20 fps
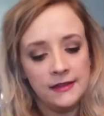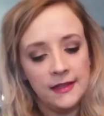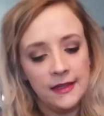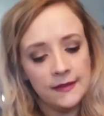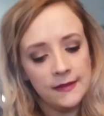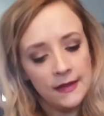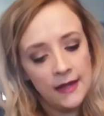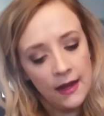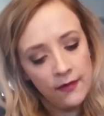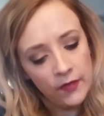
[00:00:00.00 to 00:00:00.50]
it
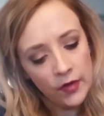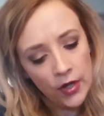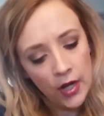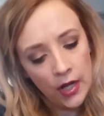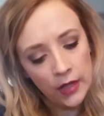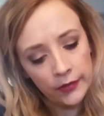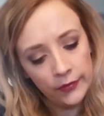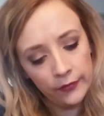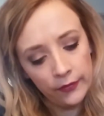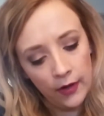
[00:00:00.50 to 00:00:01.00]
doesn't have a
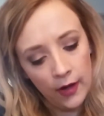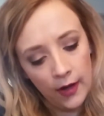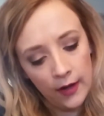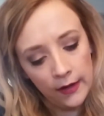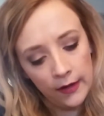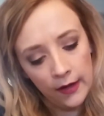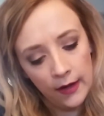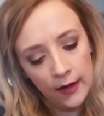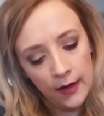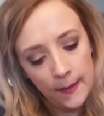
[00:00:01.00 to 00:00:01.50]
color
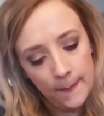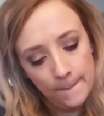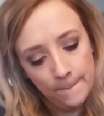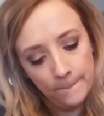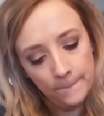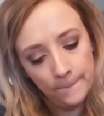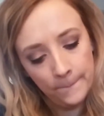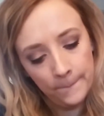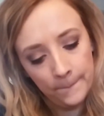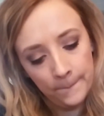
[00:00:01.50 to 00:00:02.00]
on it.
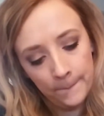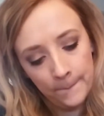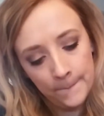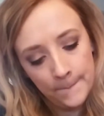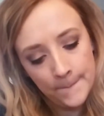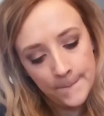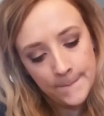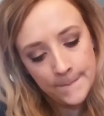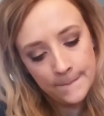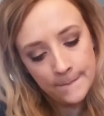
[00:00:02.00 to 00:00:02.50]

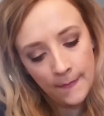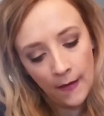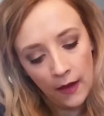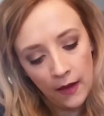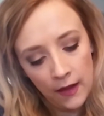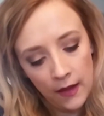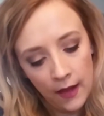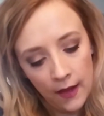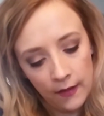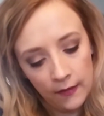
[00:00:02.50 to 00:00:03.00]

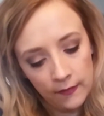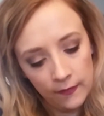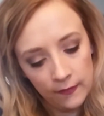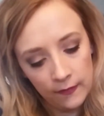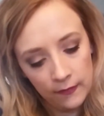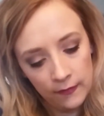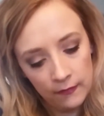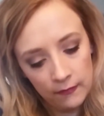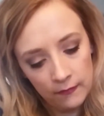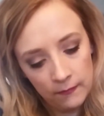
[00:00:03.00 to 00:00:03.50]

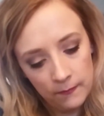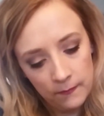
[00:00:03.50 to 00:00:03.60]
Yes.